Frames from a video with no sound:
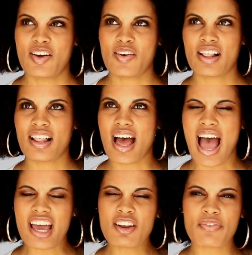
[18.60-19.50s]
Well,
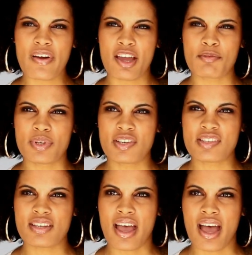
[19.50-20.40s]
I define
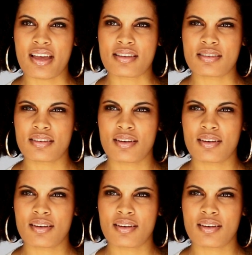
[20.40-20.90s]
beauty as